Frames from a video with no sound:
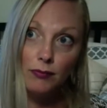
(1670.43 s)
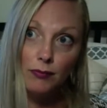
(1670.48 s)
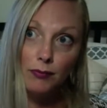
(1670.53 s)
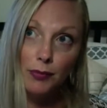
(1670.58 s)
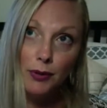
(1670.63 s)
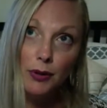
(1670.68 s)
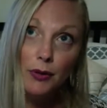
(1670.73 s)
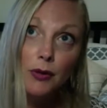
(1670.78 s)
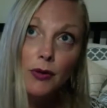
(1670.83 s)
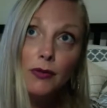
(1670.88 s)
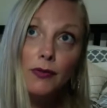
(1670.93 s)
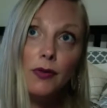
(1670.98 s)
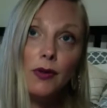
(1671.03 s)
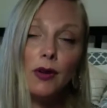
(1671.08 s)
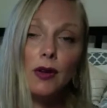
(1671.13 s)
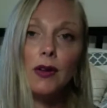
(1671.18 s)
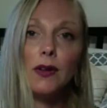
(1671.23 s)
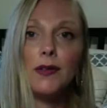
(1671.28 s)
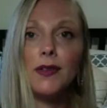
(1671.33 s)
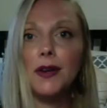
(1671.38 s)

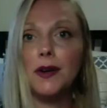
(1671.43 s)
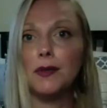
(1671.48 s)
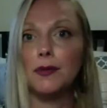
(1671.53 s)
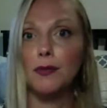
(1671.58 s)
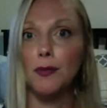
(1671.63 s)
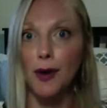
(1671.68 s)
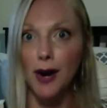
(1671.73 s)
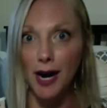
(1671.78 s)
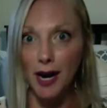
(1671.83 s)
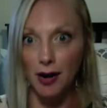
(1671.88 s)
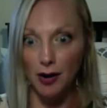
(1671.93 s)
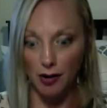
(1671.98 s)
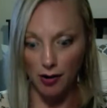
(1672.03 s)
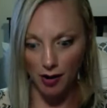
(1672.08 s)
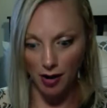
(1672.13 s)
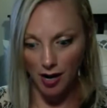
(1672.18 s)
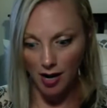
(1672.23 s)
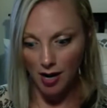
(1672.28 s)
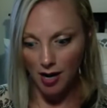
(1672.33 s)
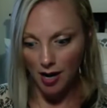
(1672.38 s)
beautiful. They're
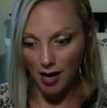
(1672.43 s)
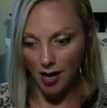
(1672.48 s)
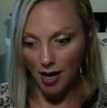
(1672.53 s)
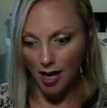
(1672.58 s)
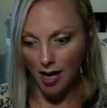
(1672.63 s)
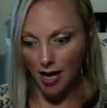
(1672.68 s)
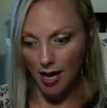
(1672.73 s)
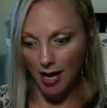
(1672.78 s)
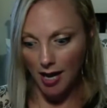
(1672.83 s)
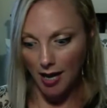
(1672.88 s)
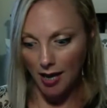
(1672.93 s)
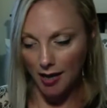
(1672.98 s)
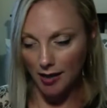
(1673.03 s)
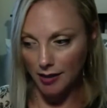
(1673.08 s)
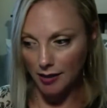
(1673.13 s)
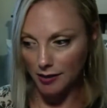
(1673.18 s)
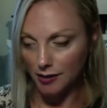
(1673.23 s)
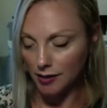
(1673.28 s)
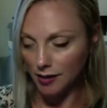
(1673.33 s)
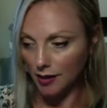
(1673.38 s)
rare
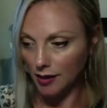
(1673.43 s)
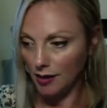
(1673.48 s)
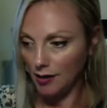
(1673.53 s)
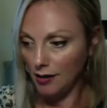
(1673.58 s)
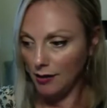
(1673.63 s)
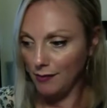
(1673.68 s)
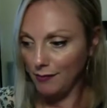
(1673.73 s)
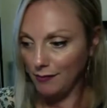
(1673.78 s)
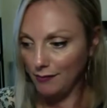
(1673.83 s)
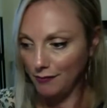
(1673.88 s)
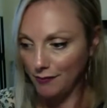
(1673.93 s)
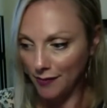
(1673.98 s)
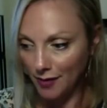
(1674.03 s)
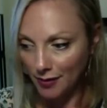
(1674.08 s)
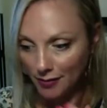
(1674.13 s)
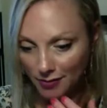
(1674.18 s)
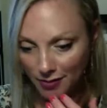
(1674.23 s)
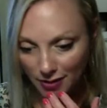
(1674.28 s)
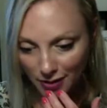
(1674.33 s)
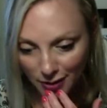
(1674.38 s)
and
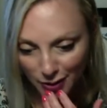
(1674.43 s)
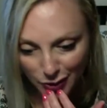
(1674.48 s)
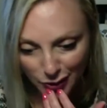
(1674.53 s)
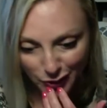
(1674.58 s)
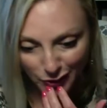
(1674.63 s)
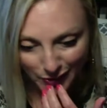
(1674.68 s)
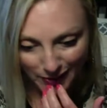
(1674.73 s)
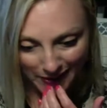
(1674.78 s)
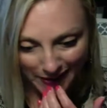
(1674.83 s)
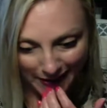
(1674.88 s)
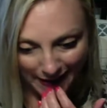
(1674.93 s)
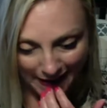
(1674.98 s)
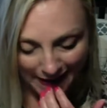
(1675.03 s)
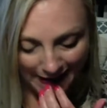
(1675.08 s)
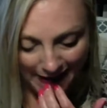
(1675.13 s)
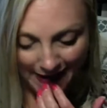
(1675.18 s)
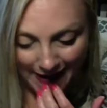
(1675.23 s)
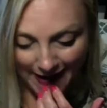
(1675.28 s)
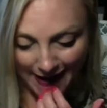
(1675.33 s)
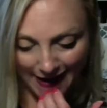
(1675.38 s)
they're
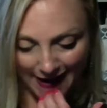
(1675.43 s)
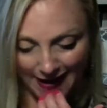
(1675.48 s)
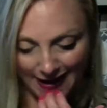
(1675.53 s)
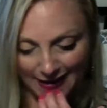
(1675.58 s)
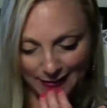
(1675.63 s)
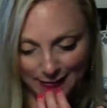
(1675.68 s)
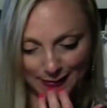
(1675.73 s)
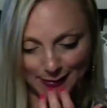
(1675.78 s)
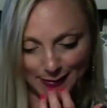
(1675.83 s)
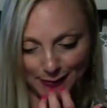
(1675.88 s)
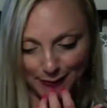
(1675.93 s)
nurturing, and